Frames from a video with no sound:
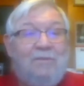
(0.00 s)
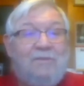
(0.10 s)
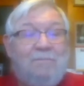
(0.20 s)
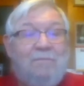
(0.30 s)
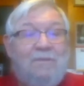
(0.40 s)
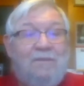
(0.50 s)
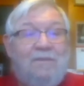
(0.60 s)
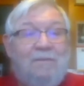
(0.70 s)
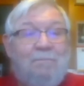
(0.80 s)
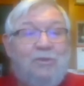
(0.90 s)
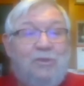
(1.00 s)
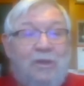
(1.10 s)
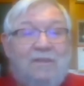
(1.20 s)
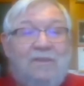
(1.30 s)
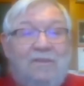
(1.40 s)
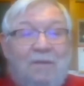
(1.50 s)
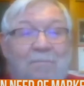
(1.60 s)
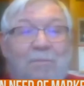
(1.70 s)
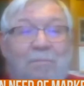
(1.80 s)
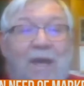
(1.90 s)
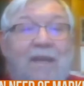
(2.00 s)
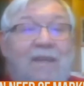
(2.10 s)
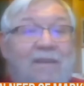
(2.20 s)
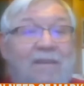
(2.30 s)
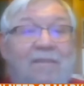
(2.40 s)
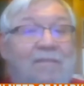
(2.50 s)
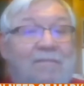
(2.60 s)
was the projected number back in